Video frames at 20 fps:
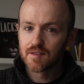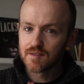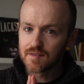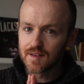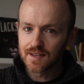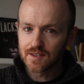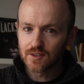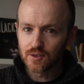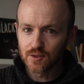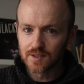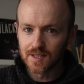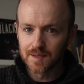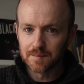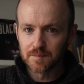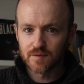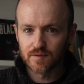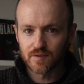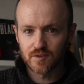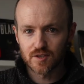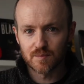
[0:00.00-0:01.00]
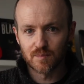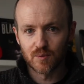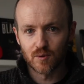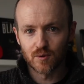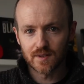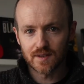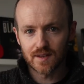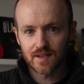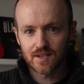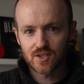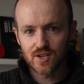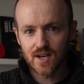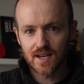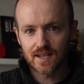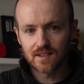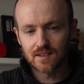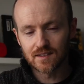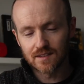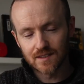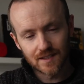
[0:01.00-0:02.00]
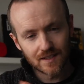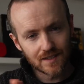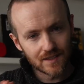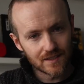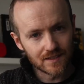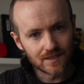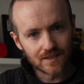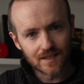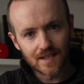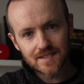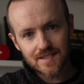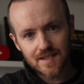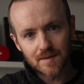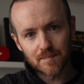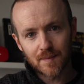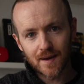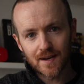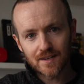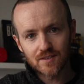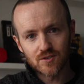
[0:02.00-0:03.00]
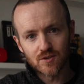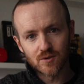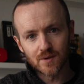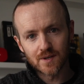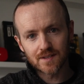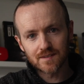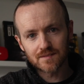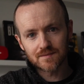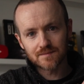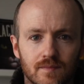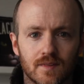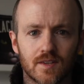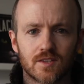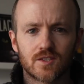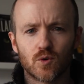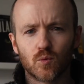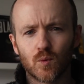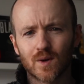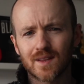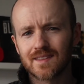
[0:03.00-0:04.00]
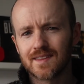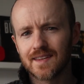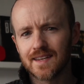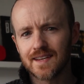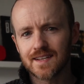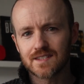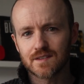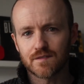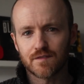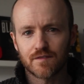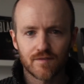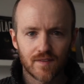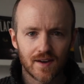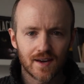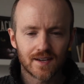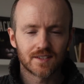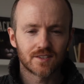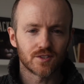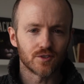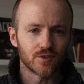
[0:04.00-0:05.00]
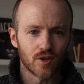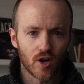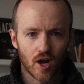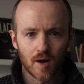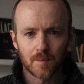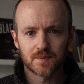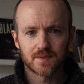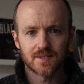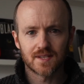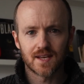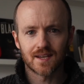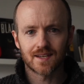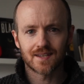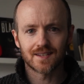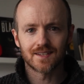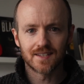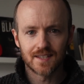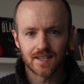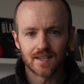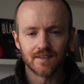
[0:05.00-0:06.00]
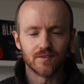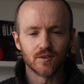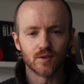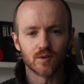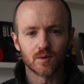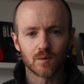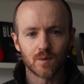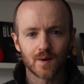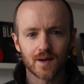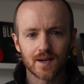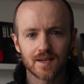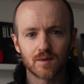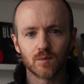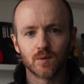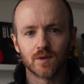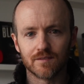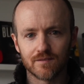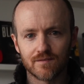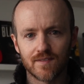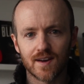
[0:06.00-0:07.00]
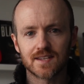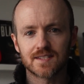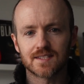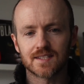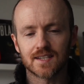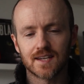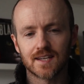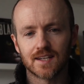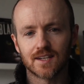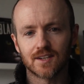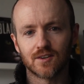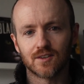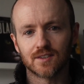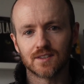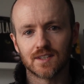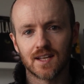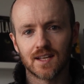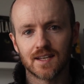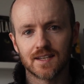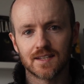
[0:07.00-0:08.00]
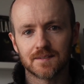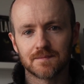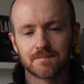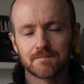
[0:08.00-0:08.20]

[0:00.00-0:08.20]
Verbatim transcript: Thank you GLIMPS for supporting the channel. Let's get back to it. So what things affect your OPSEC and give you away when investigating online?